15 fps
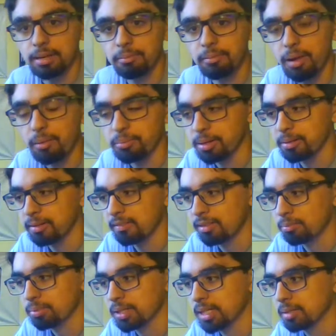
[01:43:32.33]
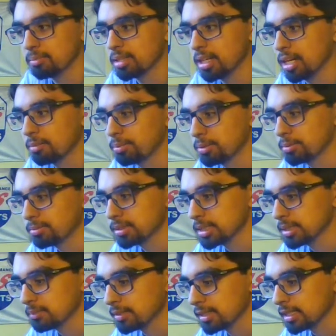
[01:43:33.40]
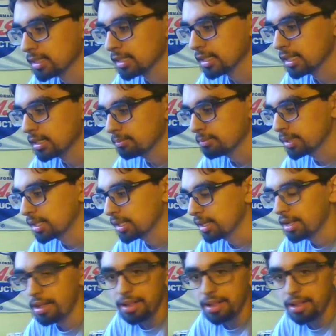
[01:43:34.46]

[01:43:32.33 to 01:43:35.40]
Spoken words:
I'll probably have to pick up dog poop or something like that, but